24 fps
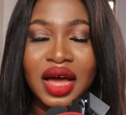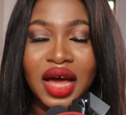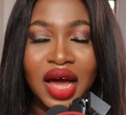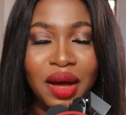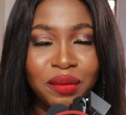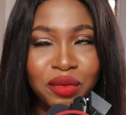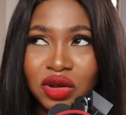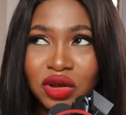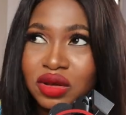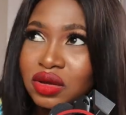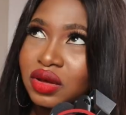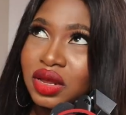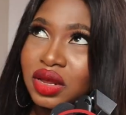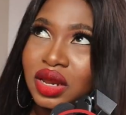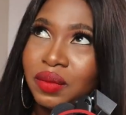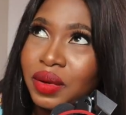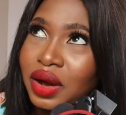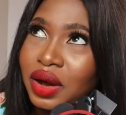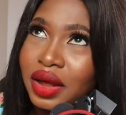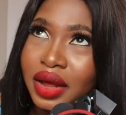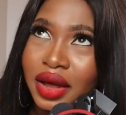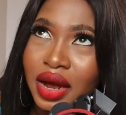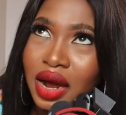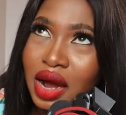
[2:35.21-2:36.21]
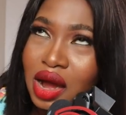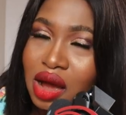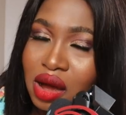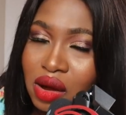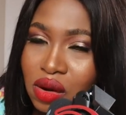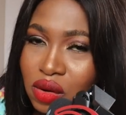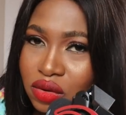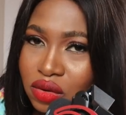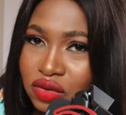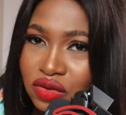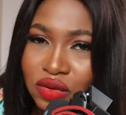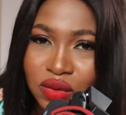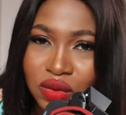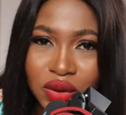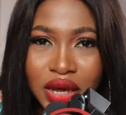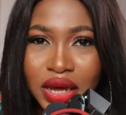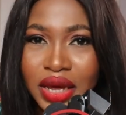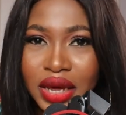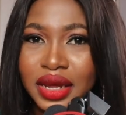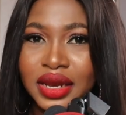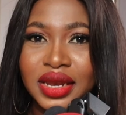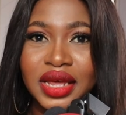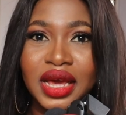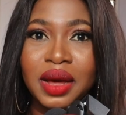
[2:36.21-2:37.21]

I'm not talking about a house, okay?